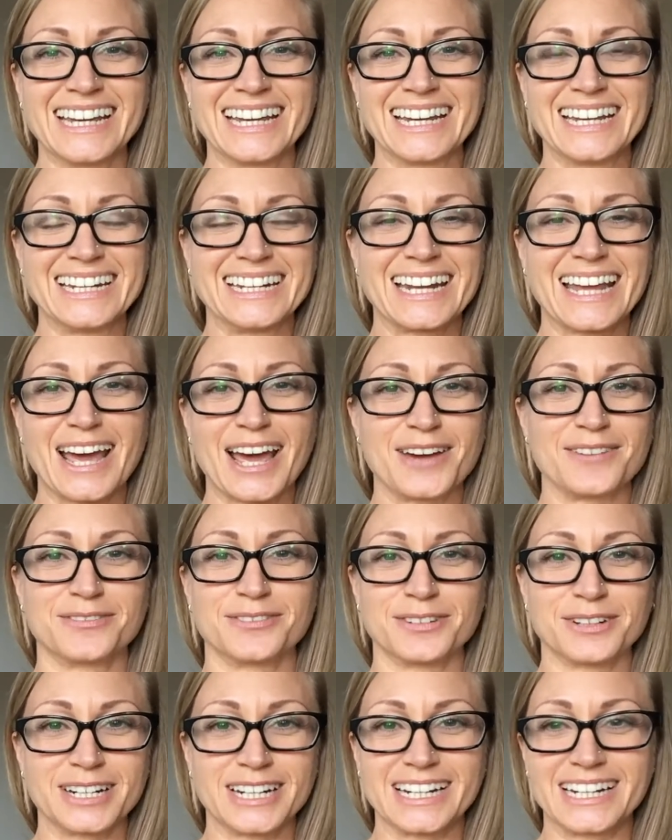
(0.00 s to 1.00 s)
in
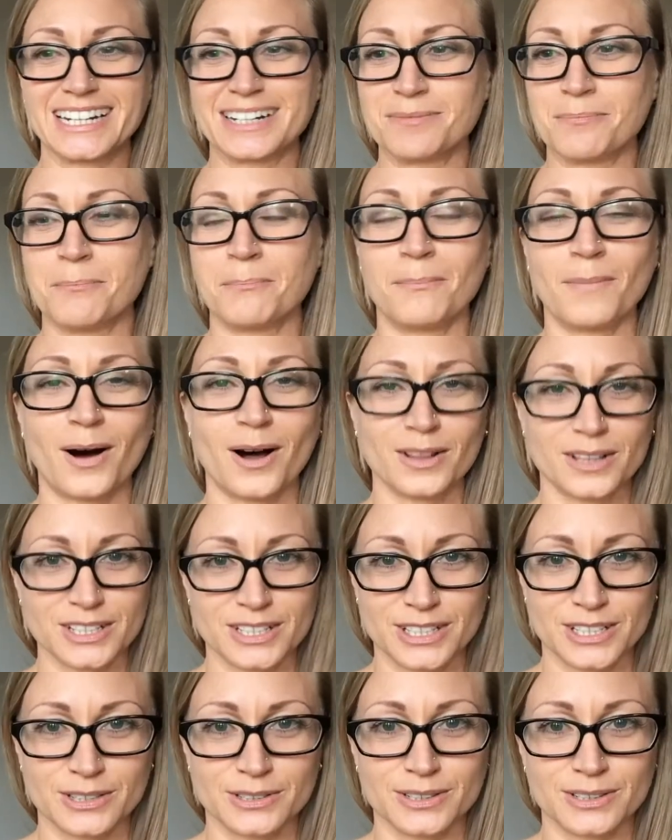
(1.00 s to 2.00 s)
every
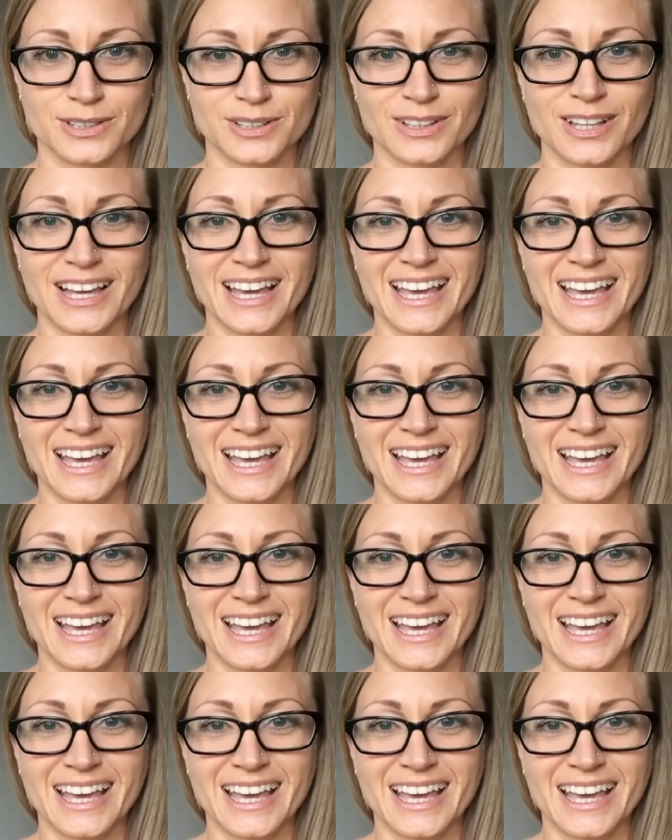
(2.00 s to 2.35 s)
molecule